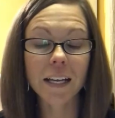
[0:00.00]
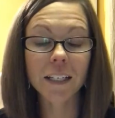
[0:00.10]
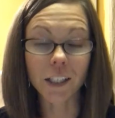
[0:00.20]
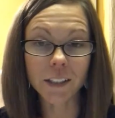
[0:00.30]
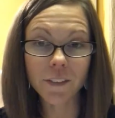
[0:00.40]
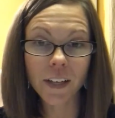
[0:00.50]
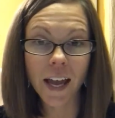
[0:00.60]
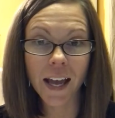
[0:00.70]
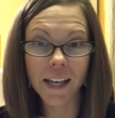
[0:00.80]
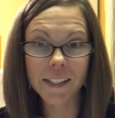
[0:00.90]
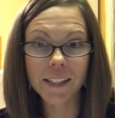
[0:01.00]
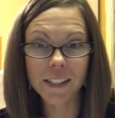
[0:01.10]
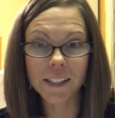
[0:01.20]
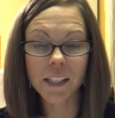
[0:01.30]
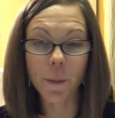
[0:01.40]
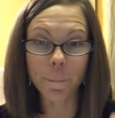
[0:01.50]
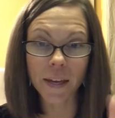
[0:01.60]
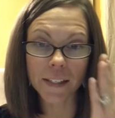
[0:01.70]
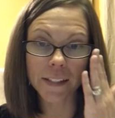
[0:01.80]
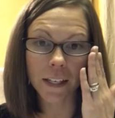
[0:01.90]
Young Living has this
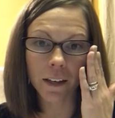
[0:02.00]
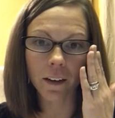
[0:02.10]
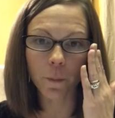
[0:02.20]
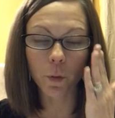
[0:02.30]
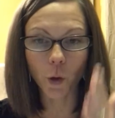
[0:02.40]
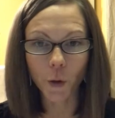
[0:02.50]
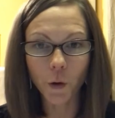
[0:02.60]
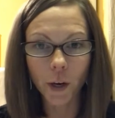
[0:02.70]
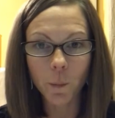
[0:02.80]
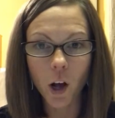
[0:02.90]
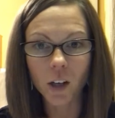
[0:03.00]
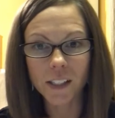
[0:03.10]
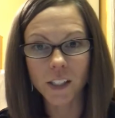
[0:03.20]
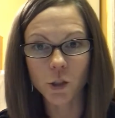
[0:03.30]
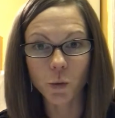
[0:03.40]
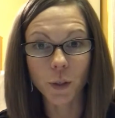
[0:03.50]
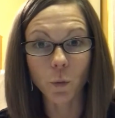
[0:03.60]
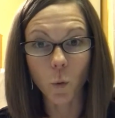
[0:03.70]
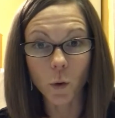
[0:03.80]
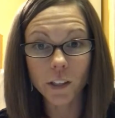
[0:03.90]
amazing program called Essential
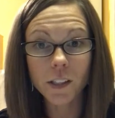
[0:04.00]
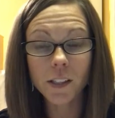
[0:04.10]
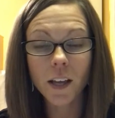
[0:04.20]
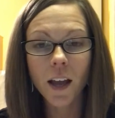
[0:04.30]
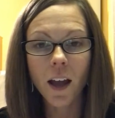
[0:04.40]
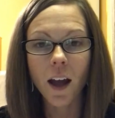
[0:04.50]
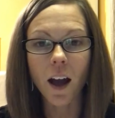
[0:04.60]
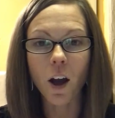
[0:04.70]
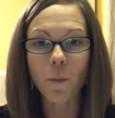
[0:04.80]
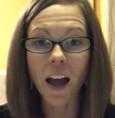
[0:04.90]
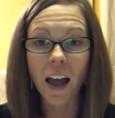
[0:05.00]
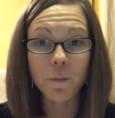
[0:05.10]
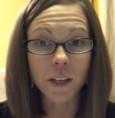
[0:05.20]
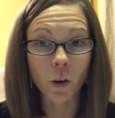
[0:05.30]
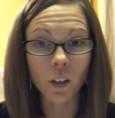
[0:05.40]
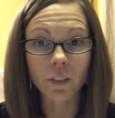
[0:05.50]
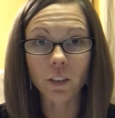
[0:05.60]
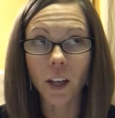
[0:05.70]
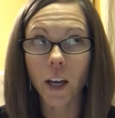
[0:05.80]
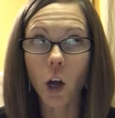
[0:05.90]
Rewards. I have been on it
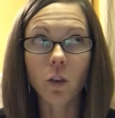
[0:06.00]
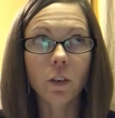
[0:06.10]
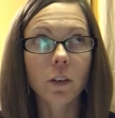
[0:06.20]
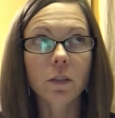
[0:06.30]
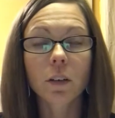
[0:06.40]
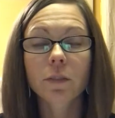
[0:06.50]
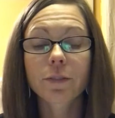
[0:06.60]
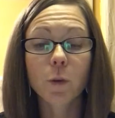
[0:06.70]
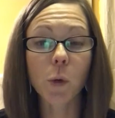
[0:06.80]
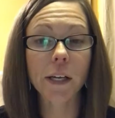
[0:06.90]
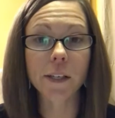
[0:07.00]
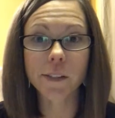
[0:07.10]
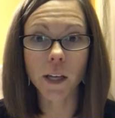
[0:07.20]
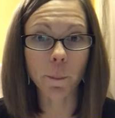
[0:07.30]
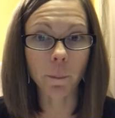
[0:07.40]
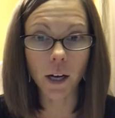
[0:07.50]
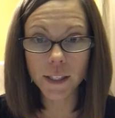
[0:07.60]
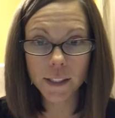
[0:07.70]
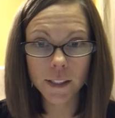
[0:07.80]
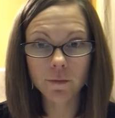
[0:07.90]
for like over 40-something
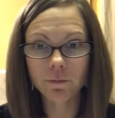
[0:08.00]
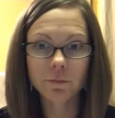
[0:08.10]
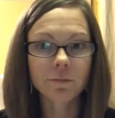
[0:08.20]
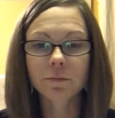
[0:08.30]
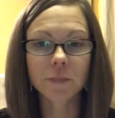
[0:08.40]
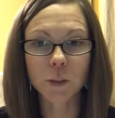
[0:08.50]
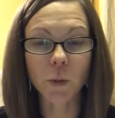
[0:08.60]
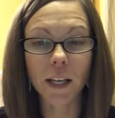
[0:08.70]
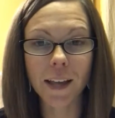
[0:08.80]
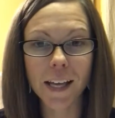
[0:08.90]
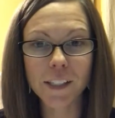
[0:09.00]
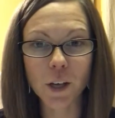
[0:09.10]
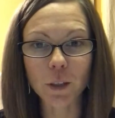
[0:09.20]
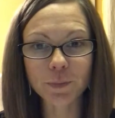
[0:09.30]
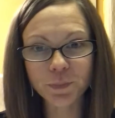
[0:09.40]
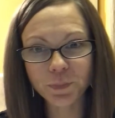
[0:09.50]
months is what I last saw.